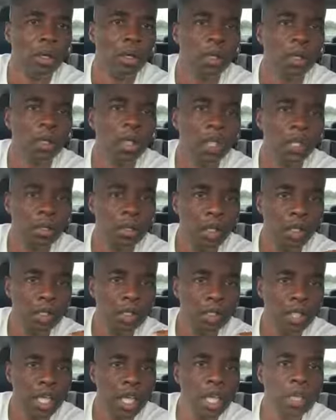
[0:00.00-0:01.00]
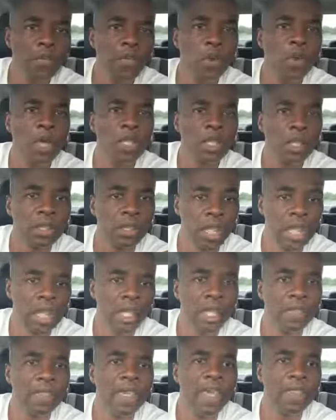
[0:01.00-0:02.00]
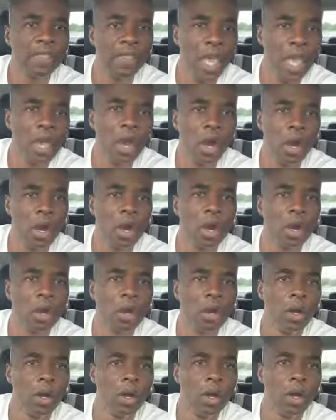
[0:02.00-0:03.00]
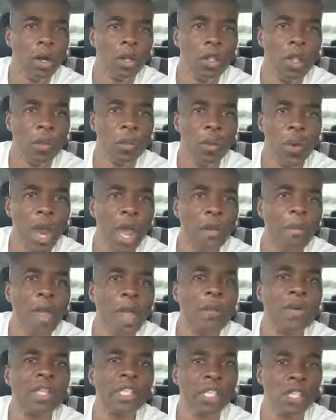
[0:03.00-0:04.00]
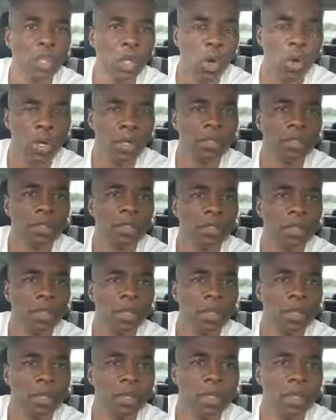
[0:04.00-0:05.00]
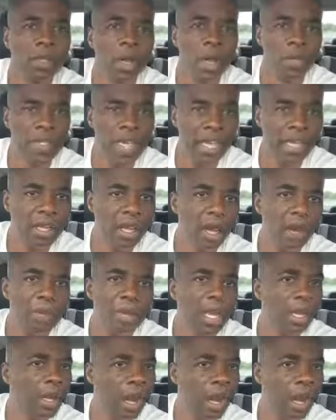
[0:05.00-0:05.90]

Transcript: deceive you into thinking that they are the primary source of that company.